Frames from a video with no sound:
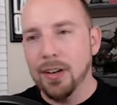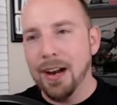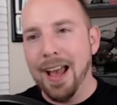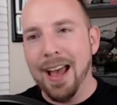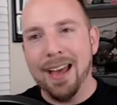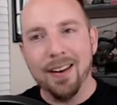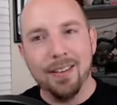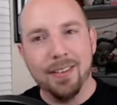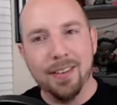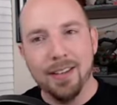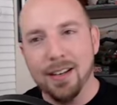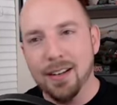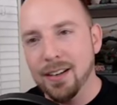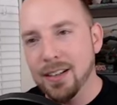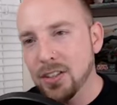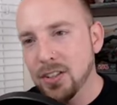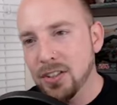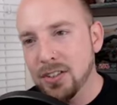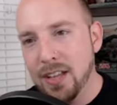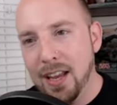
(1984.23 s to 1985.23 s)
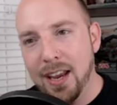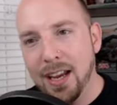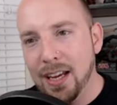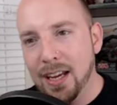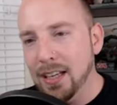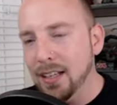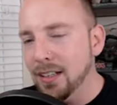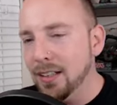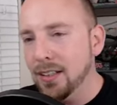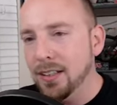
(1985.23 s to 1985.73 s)
out of there. I just
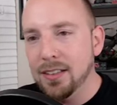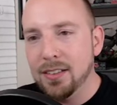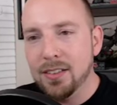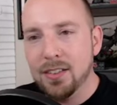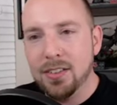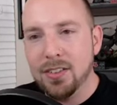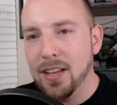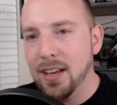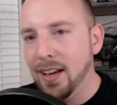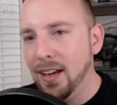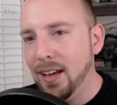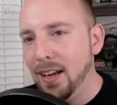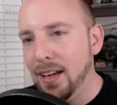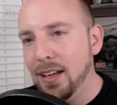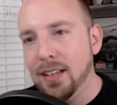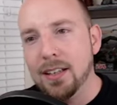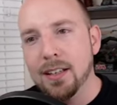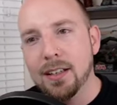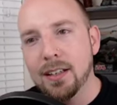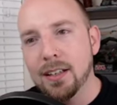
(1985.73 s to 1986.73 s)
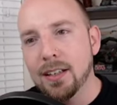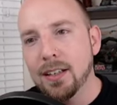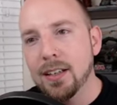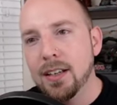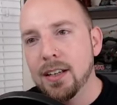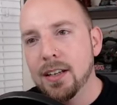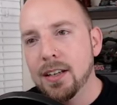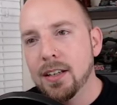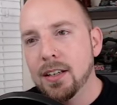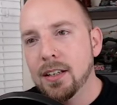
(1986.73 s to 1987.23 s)
hated it. Just hated it.
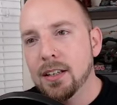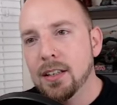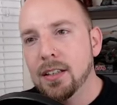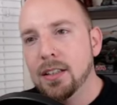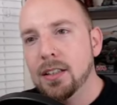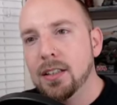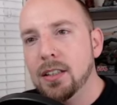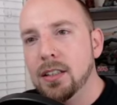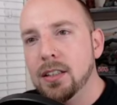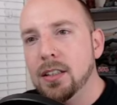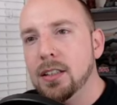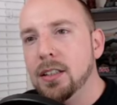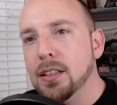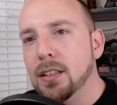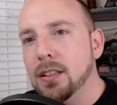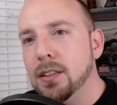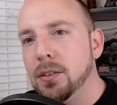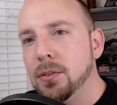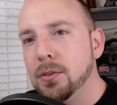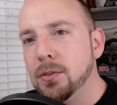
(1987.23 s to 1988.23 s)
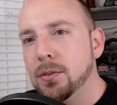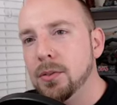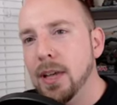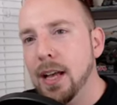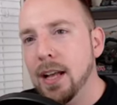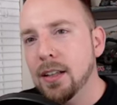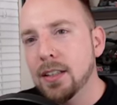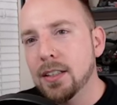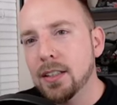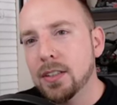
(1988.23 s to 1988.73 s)
Uh,
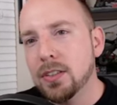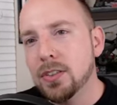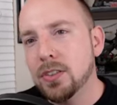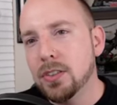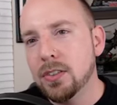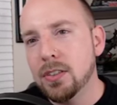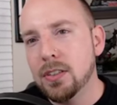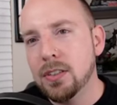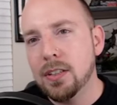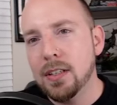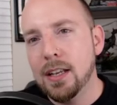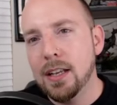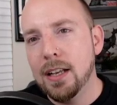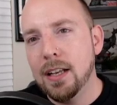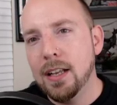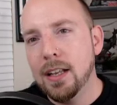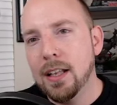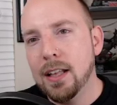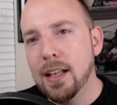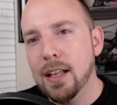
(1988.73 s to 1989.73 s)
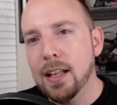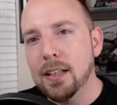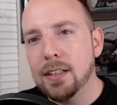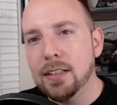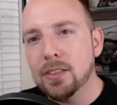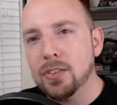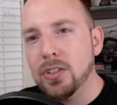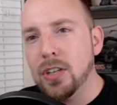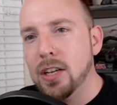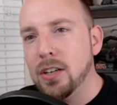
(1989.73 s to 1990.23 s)
Alex
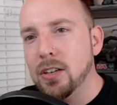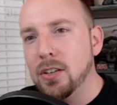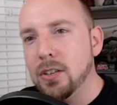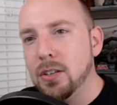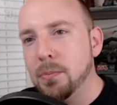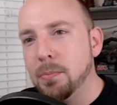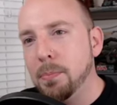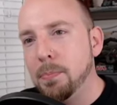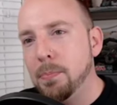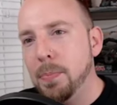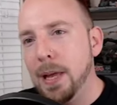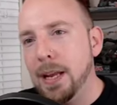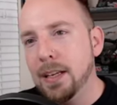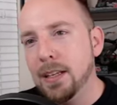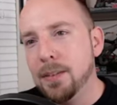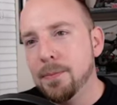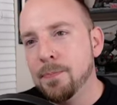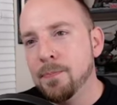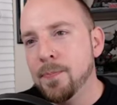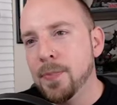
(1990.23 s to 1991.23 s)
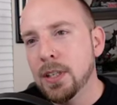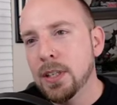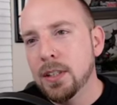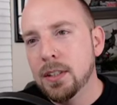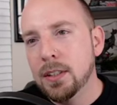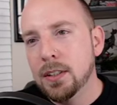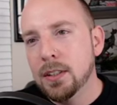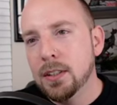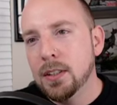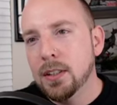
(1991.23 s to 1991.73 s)
Alexander Bennett.
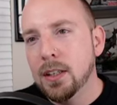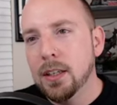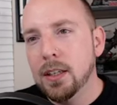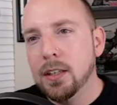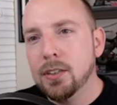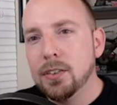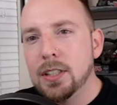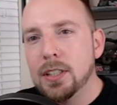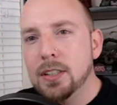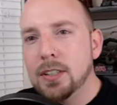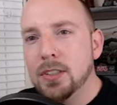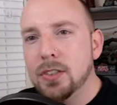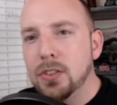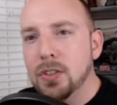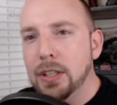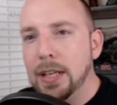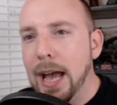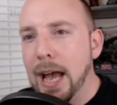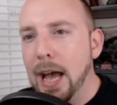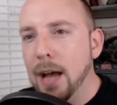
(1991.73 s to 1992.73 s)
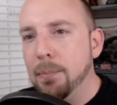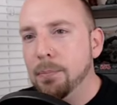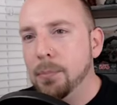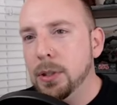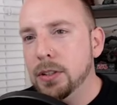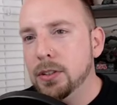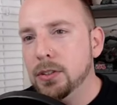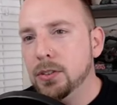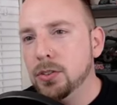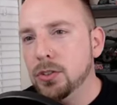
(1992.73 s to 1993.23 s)
I don't think this could happen,
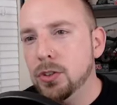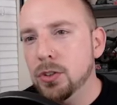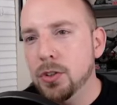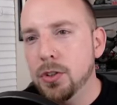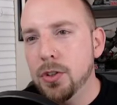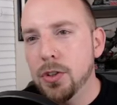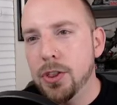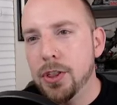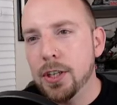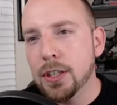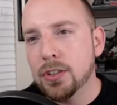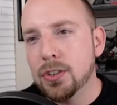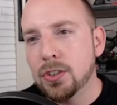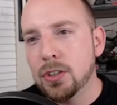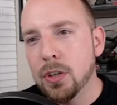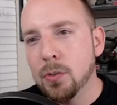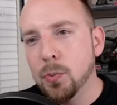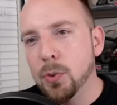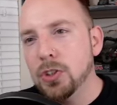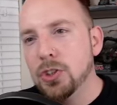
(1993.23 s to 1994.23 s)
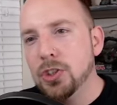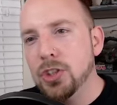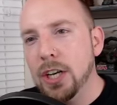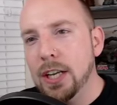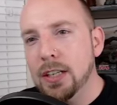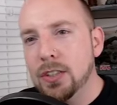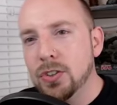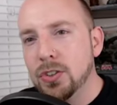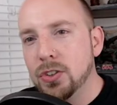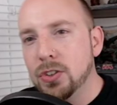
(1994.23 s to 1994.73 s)
but do you think someone,
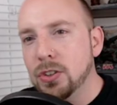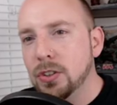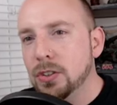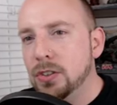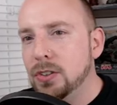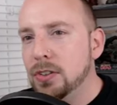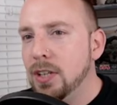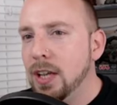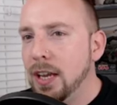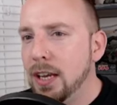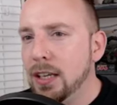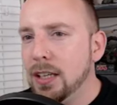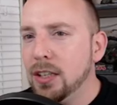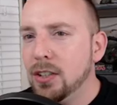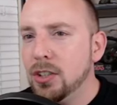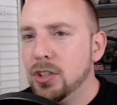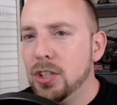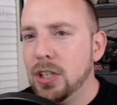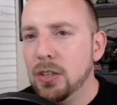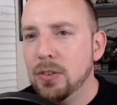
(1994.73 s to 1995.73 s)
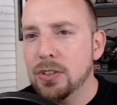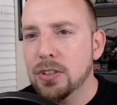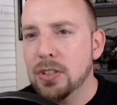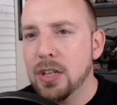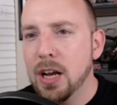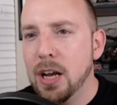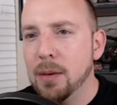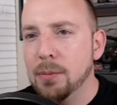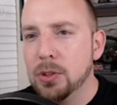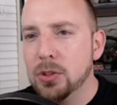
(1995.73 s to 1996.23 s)
Jadis, could take Sherry's
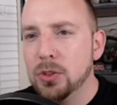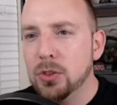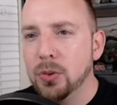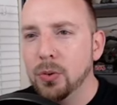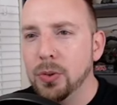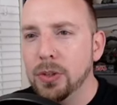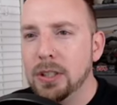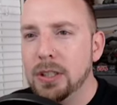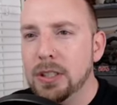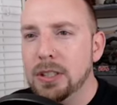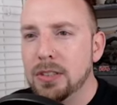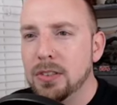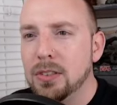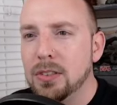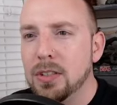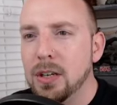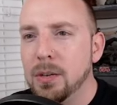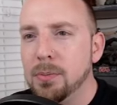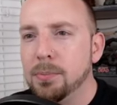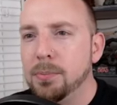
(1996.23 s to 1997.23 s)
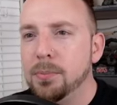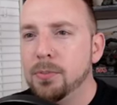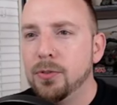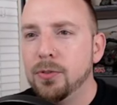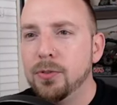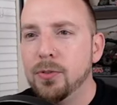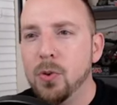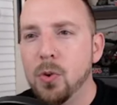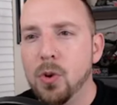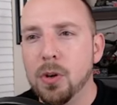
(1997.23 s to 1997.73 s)
comic story in some
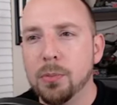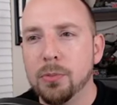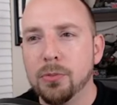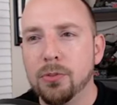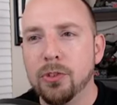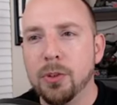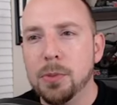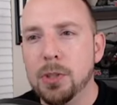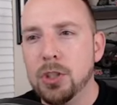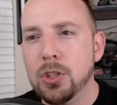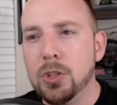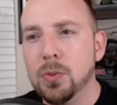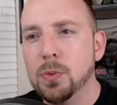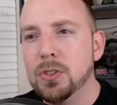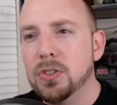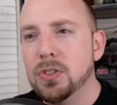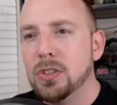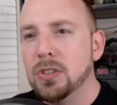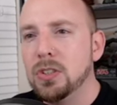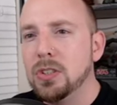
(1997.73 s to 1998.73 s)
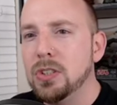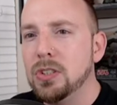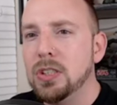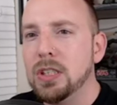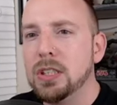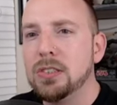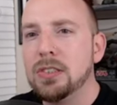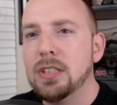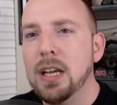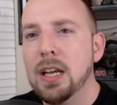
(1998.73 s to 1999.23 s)
form from issue 166?